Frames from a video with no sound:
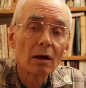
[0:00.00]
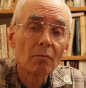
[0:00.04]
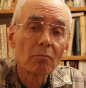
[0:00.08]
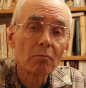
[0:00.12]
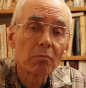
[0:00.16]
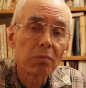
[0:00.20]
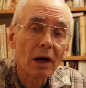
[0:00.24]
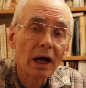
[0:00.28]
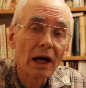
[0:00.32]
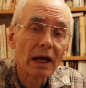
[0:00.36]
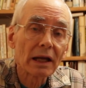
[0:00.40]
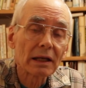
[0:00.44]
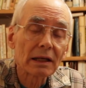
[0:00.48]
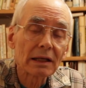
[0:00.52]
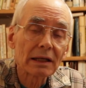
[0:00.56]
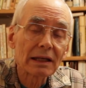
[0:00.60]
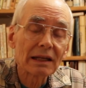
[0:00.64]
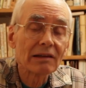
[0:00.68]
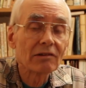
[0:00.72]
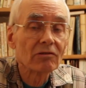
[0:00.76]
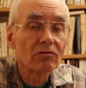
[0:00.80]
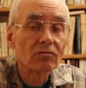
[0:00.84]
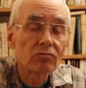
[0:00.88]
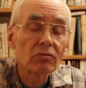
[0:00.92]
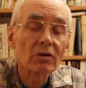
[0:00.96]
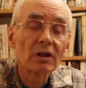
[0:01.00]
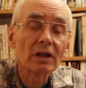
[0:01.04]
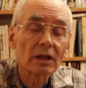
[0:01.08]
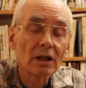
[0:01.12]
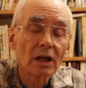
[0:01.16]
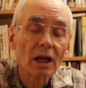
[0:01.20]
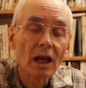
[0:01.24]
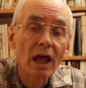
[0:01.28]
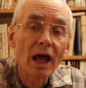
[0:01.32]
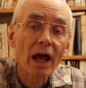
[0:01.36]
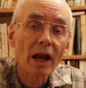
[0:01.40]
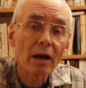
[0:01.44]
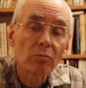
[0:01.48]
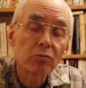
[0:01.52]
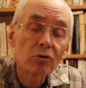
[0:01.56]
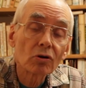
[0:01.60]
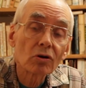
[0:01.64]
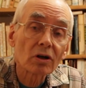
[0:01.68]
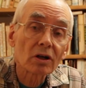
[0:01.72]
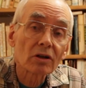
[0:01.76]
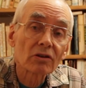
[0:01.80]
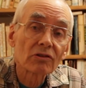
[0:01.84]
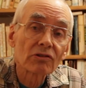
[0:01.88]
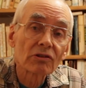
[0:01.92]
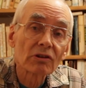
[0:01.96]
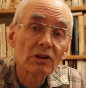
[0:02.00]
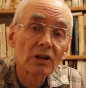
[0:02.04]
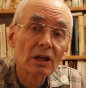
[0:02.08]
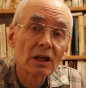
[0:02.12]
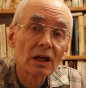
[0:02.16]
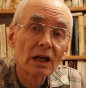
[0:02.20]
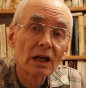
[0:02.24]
But he's written a lot of books.